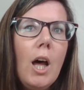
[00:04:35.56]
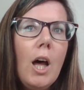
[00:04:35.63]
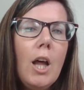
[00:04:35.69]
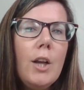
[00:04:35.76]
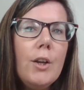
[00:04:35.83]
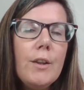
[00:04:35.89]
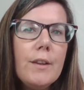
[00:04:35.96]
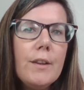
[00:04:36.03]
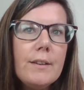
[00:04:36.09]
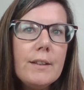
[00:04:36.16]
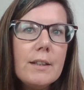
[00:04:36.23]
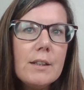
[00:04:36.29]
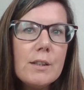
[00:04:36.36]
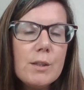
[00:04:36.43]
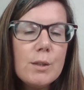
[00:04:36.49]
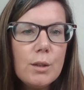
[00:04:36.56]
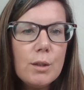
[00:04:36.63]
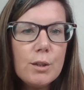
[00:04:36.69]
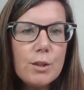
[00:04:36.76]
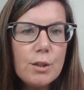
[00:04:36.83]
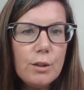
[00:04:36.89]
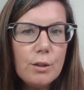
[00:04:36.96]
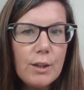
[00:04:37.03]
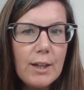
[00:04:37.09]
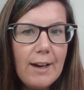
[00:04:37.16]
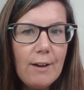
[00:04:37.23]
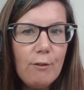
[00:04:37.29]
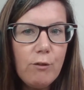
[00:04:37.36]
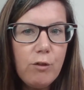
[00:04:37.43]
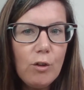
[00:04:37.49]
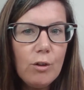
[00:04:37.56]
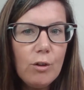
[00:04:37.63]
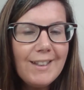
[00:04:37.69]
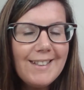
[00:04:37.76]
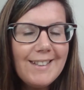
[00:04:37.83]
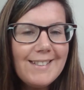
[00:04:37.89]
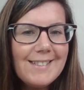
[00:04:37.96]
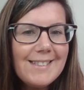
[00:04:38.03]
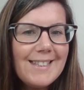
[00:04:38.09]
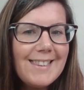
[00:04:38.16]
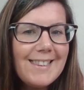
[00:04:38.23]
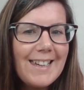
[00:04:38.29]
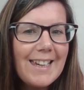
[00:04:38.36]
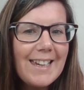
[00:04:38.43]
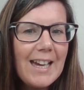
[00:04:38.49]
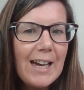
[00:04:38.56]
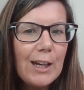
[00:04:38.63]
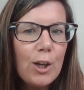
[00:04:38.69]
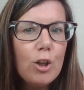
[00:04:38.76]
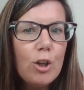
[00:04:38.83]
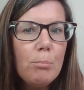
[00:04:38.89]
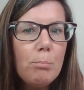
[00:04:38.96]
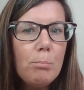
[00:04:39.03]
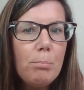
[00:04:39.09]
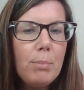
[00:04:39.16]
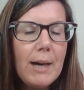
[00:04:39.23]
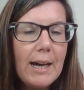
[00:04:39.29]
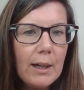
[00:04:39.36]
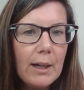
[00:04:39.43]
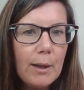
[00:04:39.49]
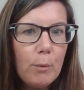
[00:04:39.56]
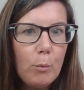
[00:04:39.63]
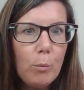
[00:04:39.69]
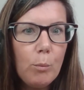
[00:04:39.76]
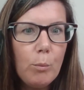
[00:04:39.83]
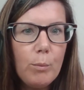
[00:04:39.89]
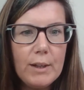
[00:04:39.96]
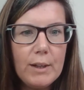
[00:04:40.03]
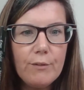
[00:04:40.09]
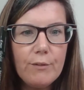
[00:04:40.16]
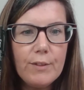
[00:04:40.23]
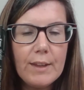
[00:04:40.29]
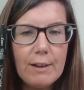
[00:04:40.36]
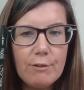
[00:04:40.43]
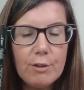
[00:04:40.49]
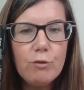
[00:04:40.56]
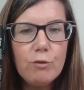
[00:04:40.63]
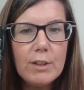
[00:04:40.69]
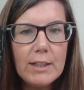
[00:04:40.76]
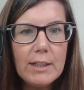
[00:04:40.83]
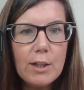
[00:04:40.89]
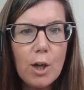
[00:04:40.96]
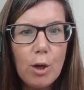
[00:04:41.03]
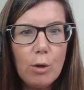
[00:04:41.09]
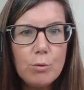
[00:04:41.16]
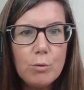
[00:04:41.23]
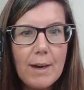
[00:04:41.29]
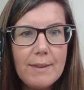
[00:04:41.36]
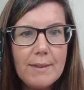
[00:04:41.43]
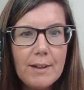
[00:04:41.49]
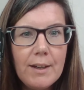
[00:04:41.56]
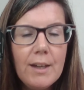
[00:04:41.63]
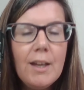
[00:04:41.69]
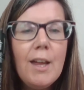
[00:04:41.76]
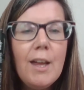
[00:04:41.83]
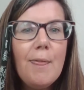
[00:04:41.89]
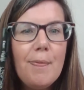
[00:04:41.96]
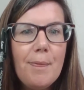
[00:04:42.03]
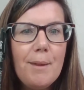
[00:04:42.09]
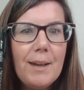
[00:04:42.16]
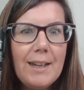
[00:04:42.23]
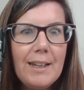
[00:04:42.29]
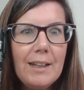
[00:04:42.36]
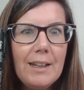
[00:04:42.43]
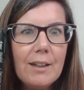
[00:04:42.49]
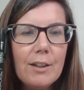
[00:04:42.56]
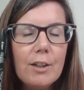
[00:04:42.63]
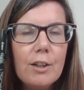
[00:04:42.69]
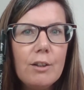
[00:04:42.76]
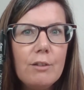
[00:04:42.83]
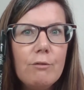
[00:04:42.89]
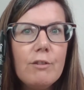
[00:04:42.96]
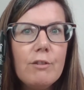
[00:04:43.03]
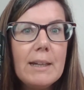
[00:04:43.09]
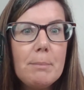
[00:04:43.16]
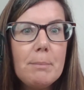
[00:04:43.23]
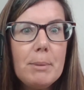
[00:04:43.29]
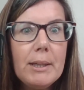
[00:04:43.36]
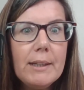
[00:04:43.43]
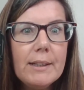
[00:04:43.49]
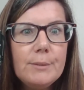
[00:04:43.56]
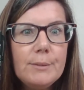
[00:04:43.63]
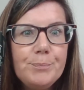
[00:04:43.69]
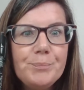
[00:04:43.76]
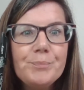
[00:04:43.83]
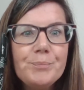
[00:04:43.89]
Another thing to look out for is that they can come back if they're in really cold weather. The ink can reappear,